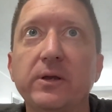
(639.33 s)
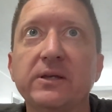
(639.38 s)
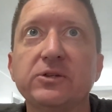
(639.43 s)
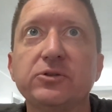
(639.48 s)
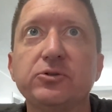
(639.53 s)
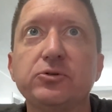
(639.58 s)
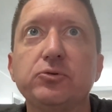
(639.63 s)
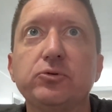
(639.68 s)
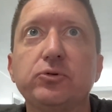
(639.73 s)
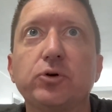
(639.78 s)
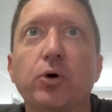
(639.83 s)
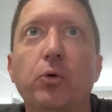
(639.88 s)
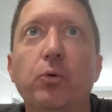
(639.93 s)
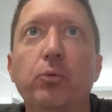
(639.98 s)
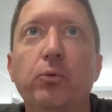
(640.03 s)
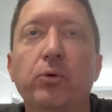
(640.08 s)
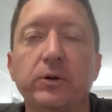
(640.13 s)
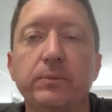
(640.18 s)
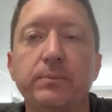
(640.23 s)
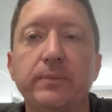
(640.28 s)
is you don't
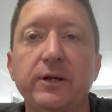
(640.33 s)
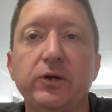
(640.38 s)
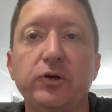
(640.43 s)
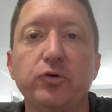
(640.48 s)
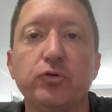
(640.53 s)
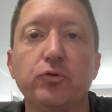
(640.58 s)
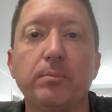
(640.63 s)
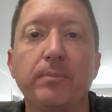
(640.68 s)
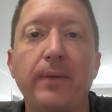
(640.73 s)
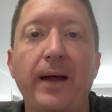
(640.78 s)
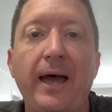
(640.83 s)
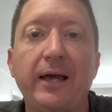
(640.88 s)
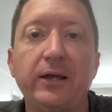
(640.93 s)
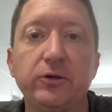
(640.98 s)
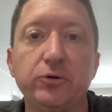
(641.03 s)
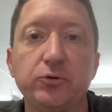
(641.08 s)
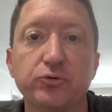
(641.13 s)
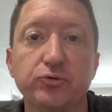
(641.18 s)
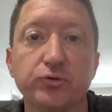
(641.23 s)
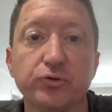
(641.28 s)
want to make your Mac
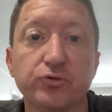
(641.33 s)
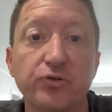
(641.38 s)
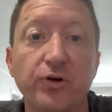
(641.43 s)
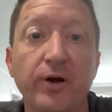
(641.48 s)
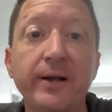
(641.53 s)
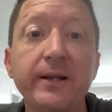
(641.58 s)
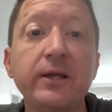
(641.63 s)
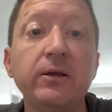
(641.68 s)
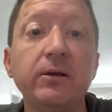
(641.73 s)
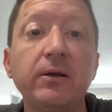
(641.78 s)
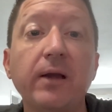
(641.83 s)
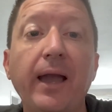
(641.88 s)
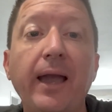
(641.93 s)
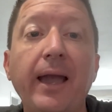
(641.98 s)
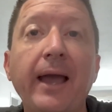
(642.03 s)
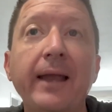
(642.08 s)
users or any